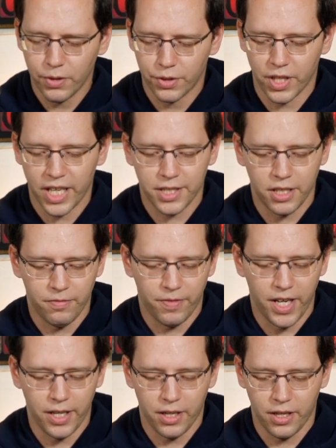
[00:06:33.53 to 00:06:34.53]
So that's
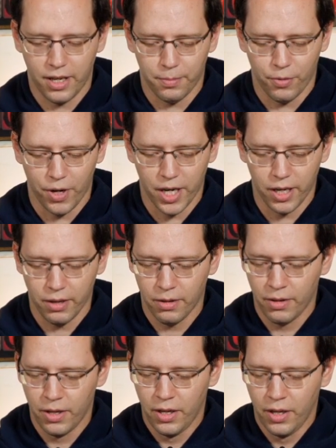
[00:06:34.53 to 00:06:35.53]
invading and upgrading.
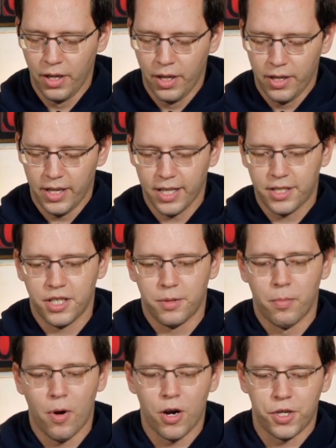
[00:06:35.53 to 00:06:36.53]
Next is
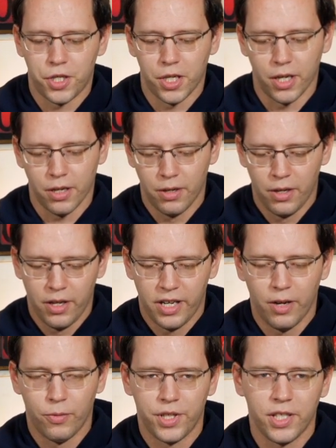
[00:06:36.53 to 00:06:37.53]
marching.
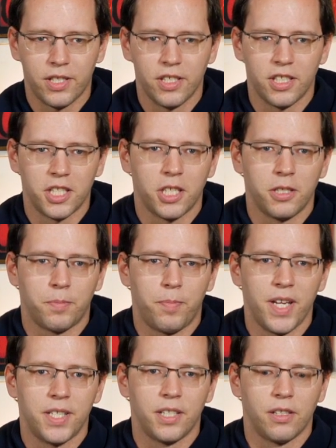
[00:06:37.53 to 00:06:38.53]
Now what this is it's
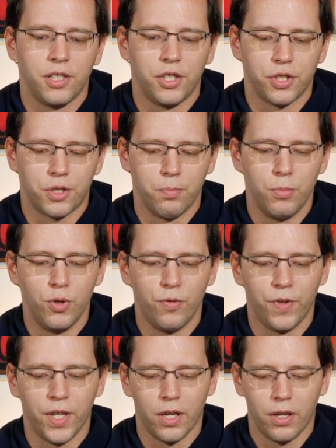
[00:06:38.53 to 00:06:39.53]
basically just
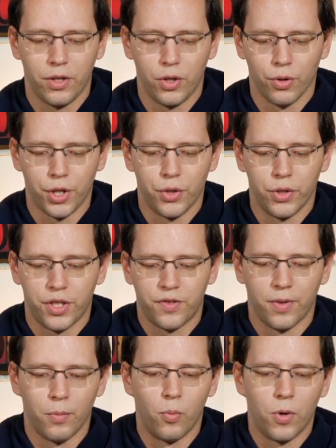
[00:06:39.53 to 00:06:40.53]
moving your units
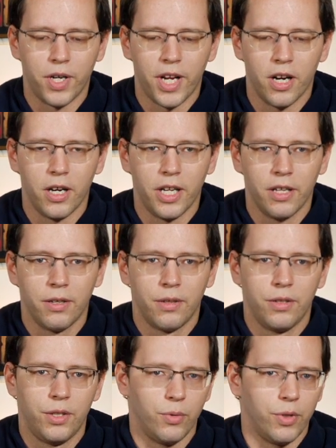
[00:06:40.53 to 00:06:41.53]
from one area
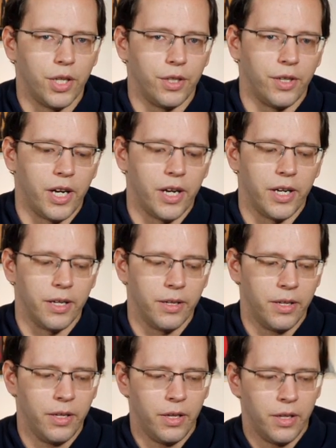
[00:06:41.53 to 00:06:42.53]
to another area.
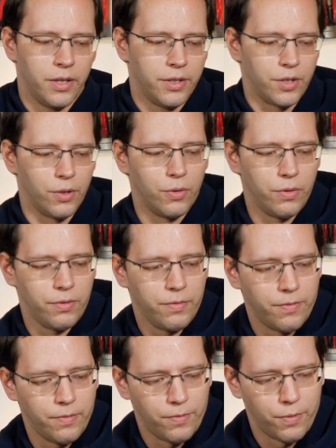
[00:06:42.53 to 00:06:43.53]
So,
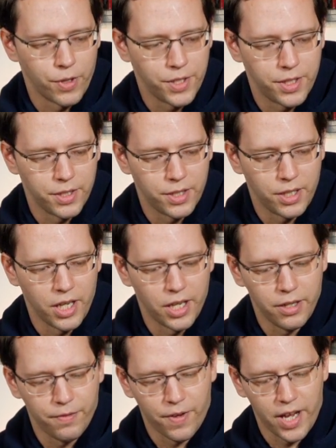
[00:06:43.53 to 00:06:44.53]
for instance,
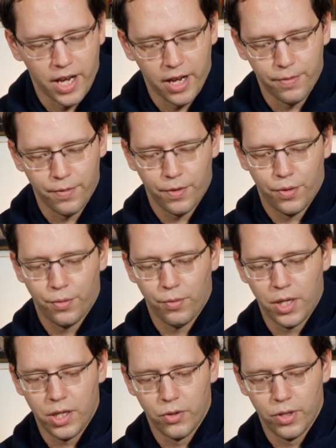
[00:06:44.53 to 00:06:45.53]
again, if I have
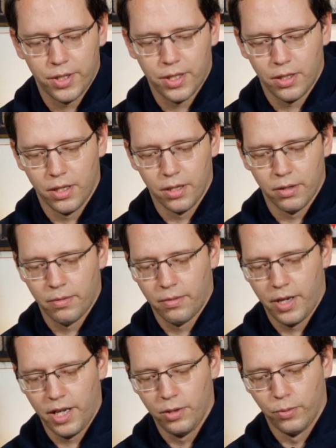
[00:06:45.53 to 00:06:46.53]
3 units in
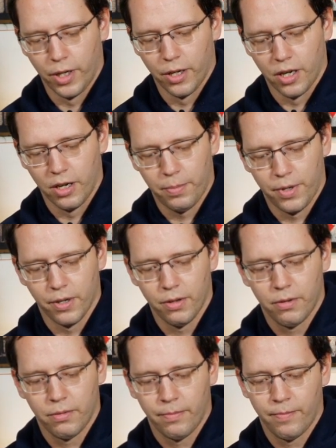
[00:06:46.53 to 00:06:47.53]
Elwagar up here,